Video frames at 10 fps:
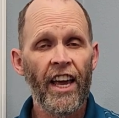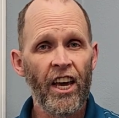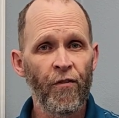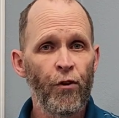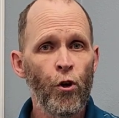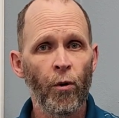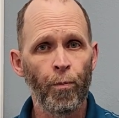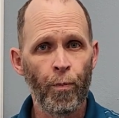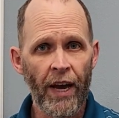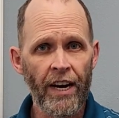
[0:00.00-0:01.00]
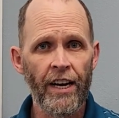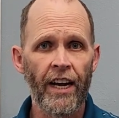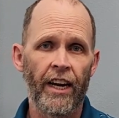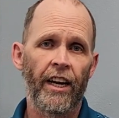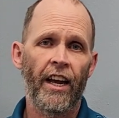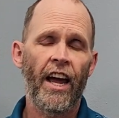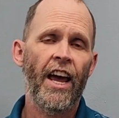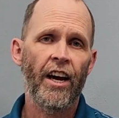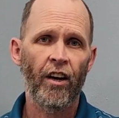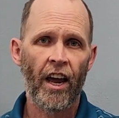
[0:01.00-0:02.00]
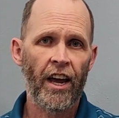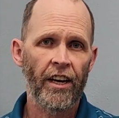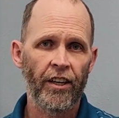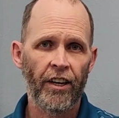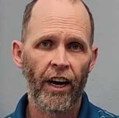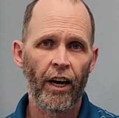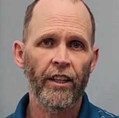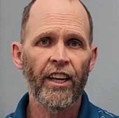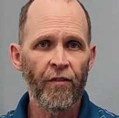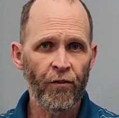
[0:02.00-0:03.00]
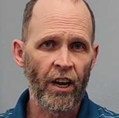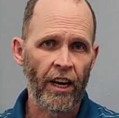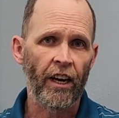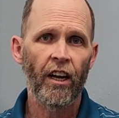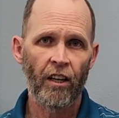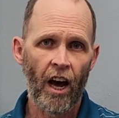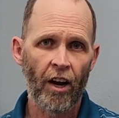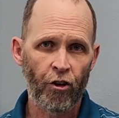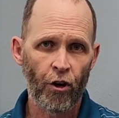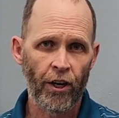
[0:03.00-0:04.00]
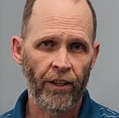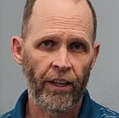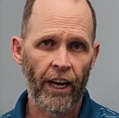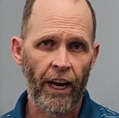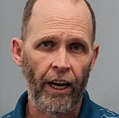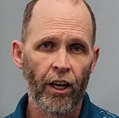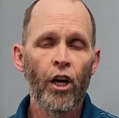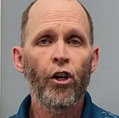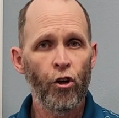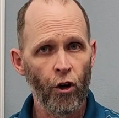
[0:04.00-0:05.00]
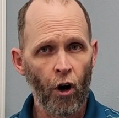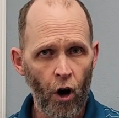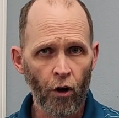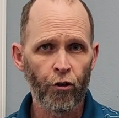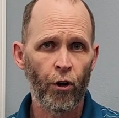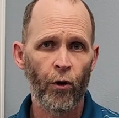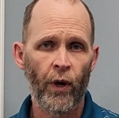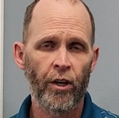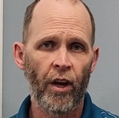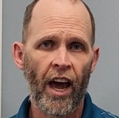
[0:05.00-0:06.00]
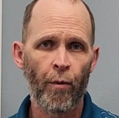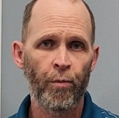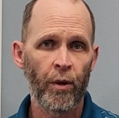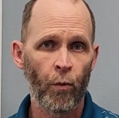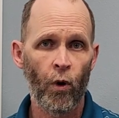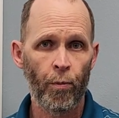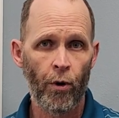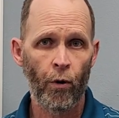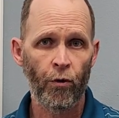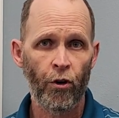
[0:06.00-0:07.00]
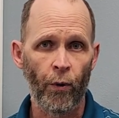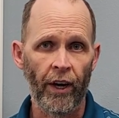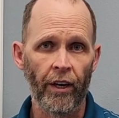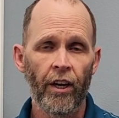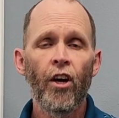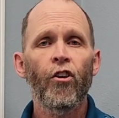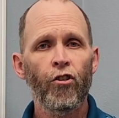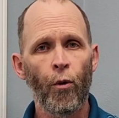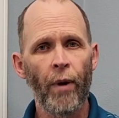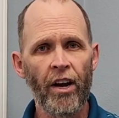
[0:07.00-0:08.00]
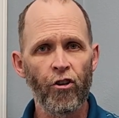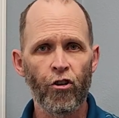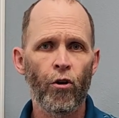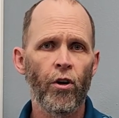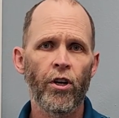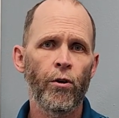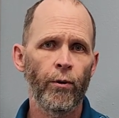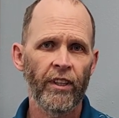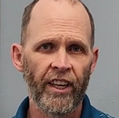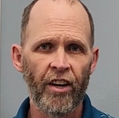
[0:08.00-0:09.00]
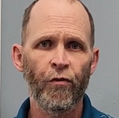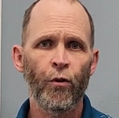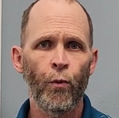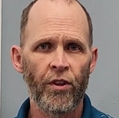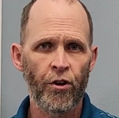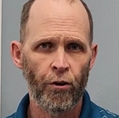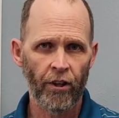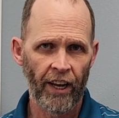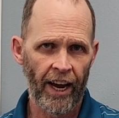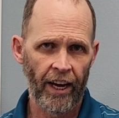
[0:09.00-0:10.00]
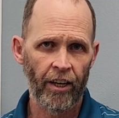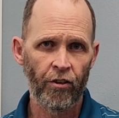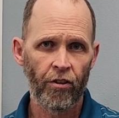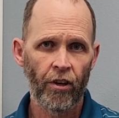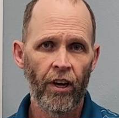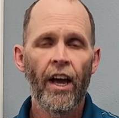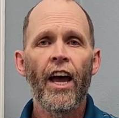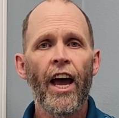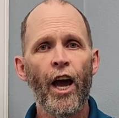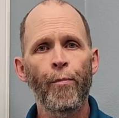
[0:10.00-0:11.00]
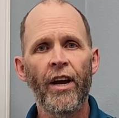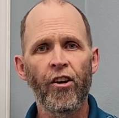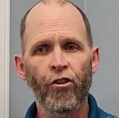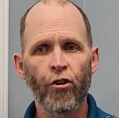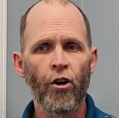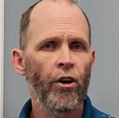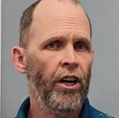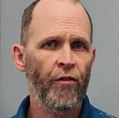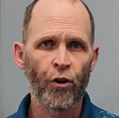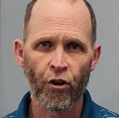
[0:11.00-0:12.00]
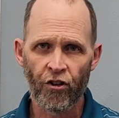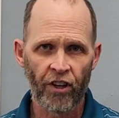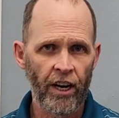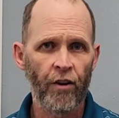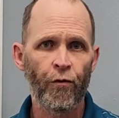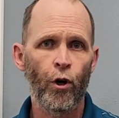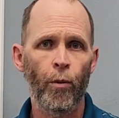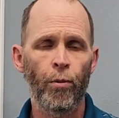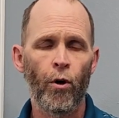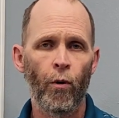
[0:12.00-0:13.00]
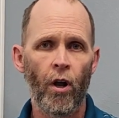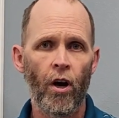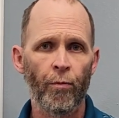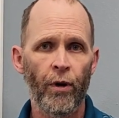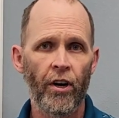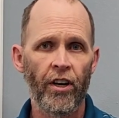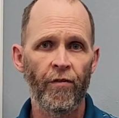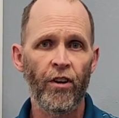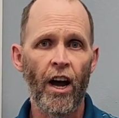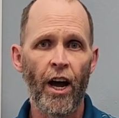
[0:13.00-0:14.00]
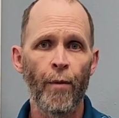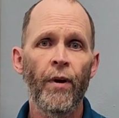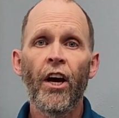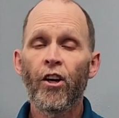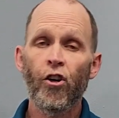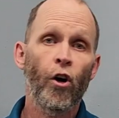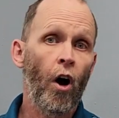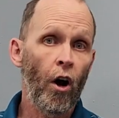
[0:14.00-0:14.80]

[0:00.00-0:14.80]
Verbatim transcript: If you're bending and, and uh, lifting a lot during the day, you're also going to be more prone to it. So make sure you lift with your legs and make sure if you're sitting for a prolonged period of time, you're